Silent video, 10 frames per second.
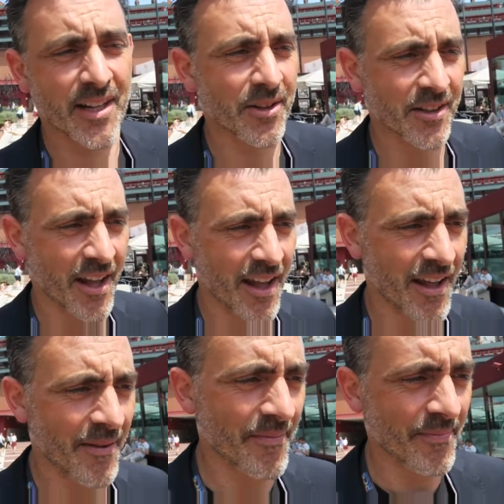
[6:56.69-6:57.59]
So
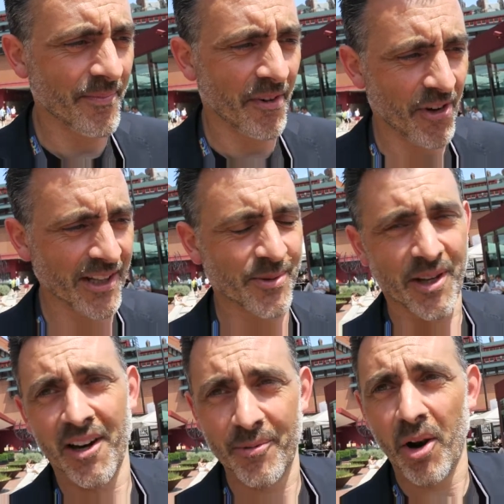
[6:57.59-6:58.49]
my friends
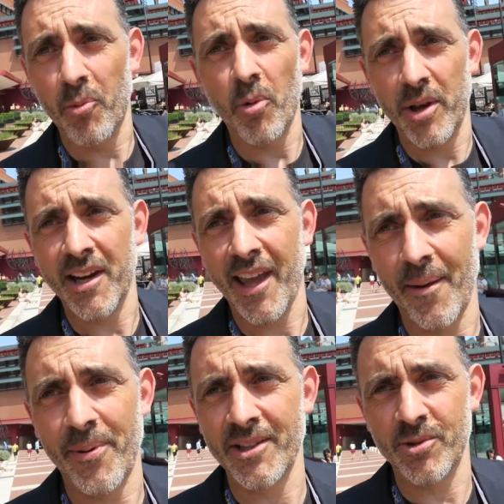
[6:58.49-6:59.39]
were kind of like, well, we're going to
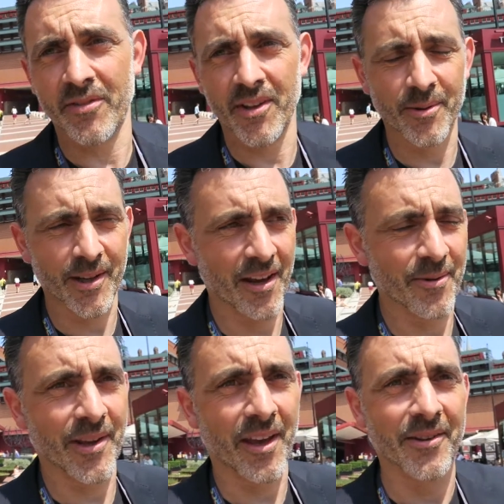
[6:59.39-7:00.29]
get a picture of you.
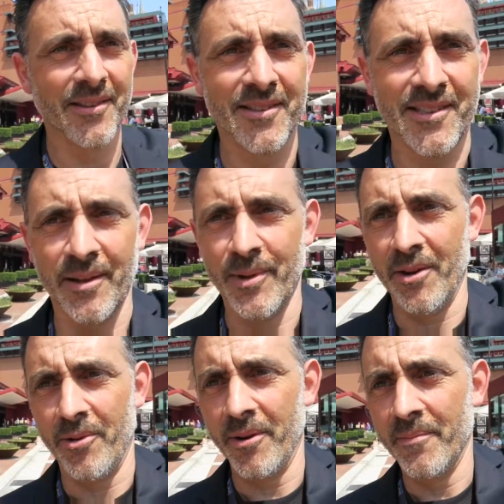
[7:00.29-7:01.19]
We'll go and see him
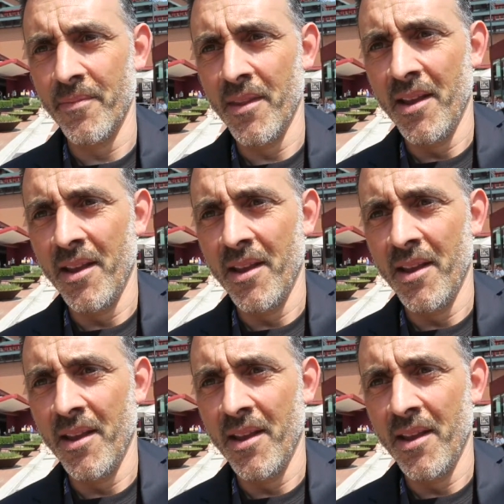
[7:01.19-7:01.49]
in the room.